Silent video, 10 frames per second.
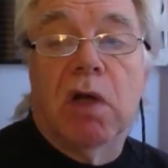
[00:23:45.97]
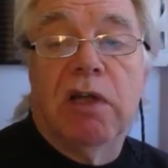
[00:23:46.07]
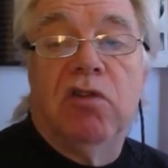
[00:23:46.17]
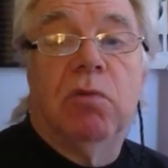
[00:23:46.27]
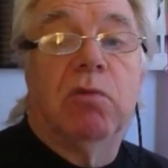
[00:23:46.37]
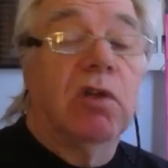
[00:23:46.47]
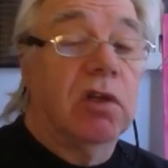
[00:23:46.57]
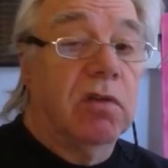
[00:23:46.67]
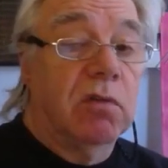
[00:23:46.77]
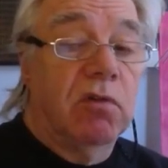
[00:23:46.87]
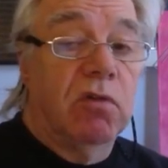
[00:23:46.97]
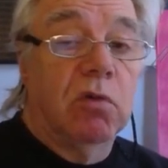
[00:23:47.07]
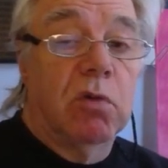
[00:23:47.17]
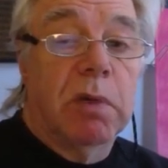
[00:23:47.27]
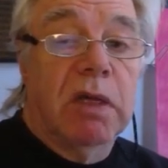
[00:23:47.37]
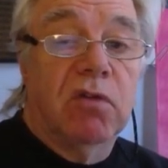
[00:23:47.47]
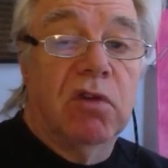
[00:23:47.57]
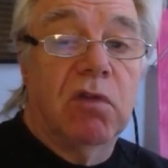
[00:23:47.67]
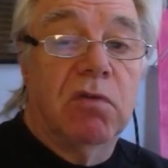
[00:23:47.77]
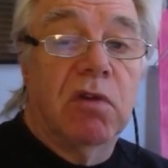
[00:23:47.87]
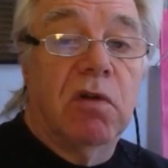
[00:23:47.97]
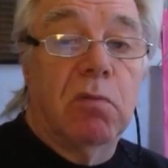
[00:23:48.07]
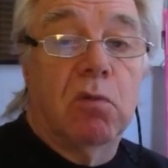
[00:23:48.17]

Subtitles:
80% of the original capacity over